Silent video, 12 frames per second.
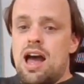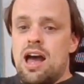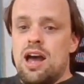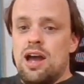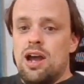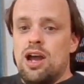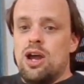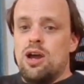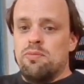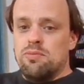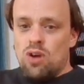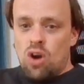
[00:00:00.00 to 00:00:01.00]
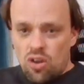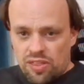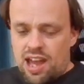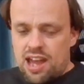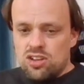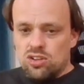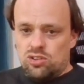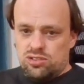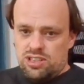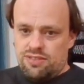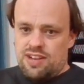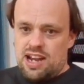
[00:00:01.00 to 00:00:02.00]
On there you'll
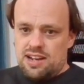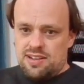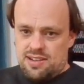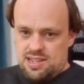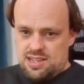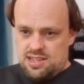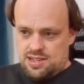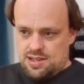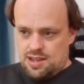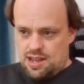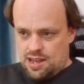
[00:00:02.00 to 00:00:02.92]
also find the